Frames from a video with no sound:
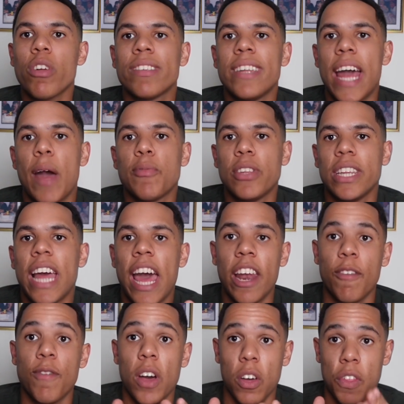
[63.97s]
snaps in the
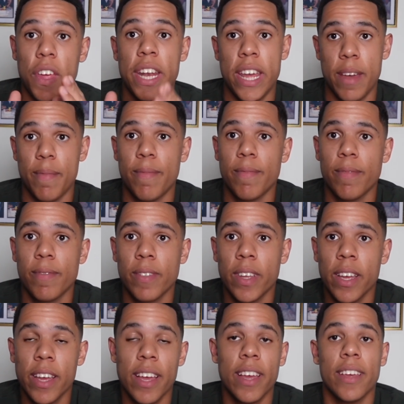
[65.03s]
NFL than him.
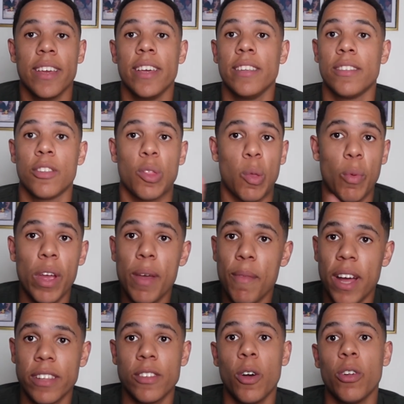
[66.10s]
He's 3
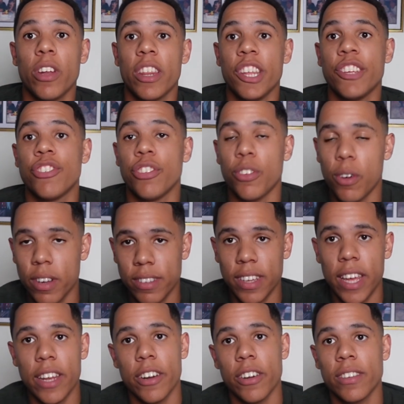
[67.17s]
months older than Shedeur
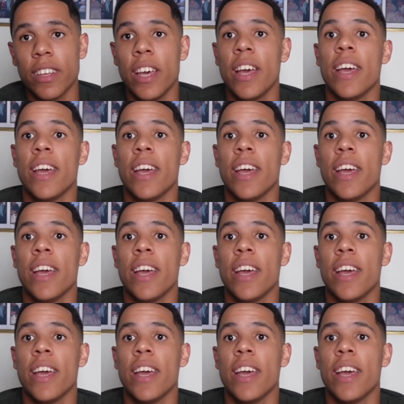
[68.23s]
Sanders.